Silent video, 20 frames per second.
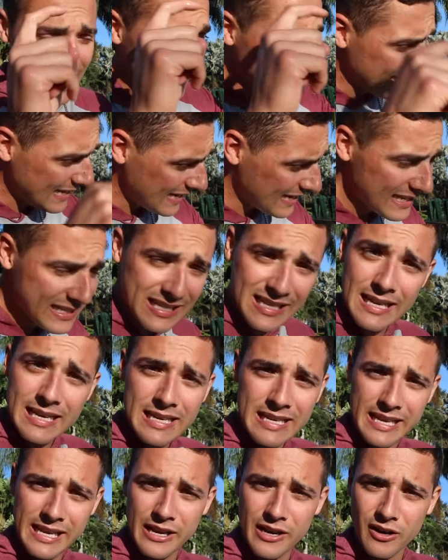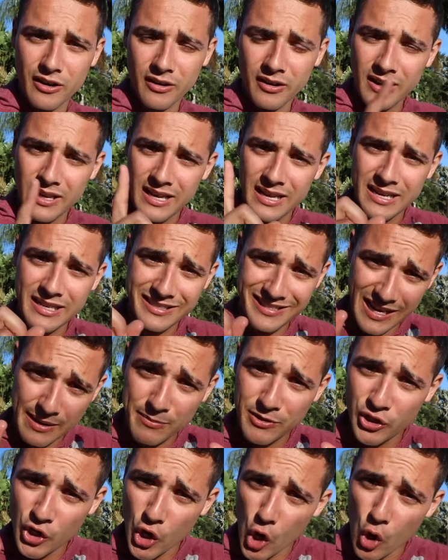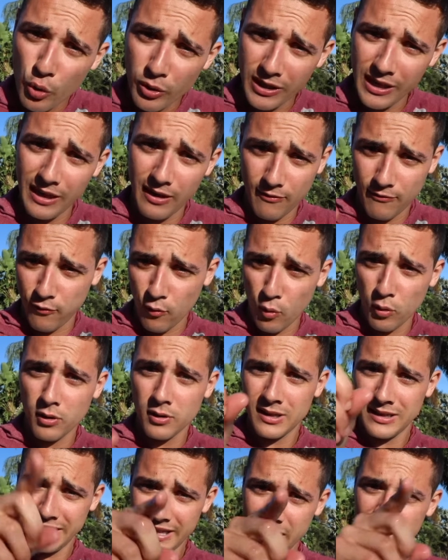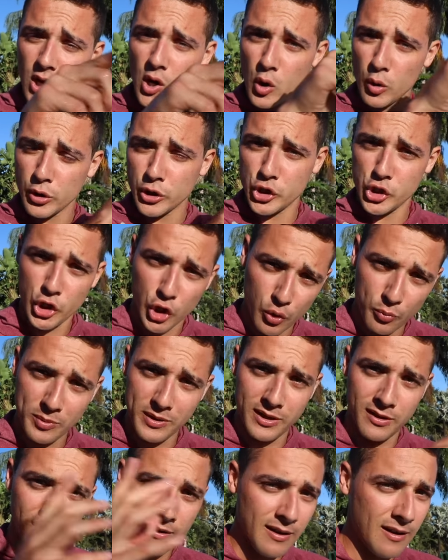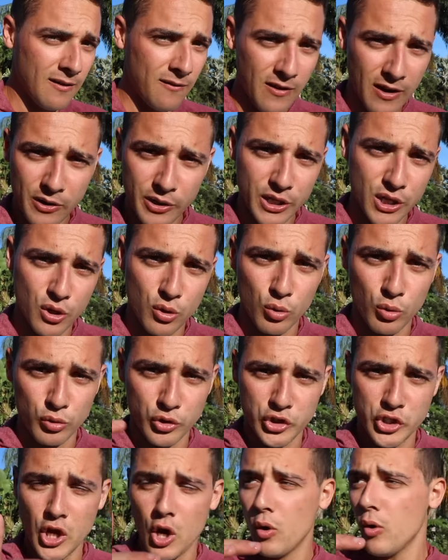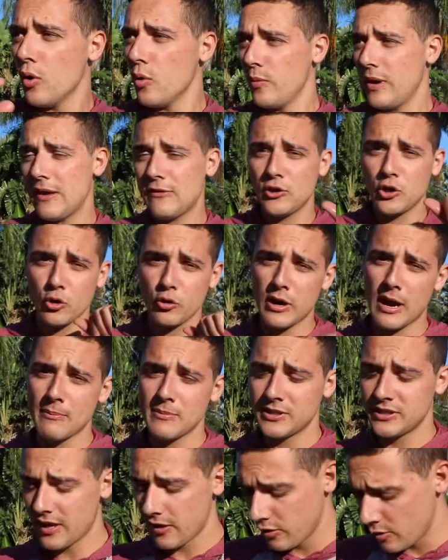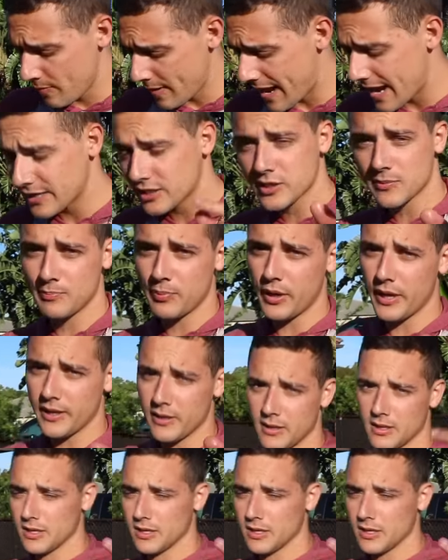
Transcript: and he is in here and his name is Oki for Lake Okeechobee. Very cool. So we have to go grab this other bass, but